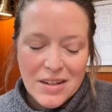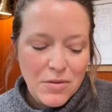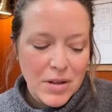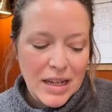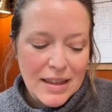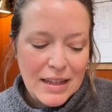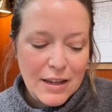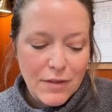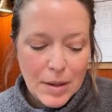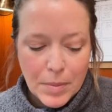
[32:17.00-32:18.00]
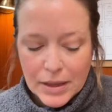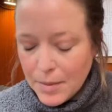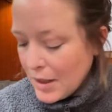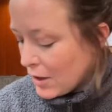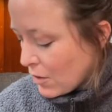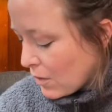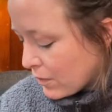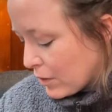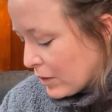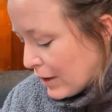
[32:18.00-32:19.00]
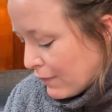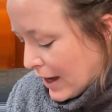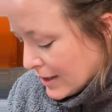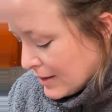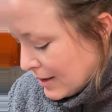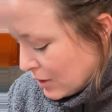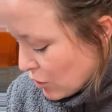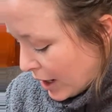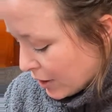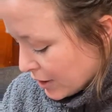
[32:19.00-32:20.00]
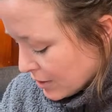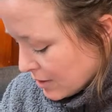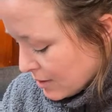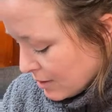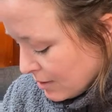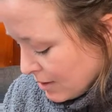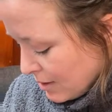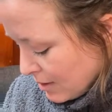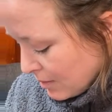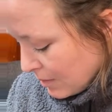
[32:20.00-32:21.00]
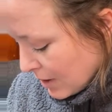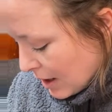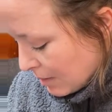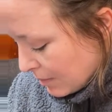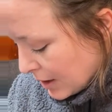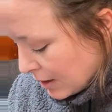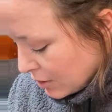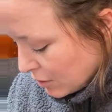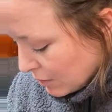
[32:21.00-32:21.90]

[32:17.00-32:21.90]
Well, I can't think of it, but let me go over really fast the trackers. I'm going to do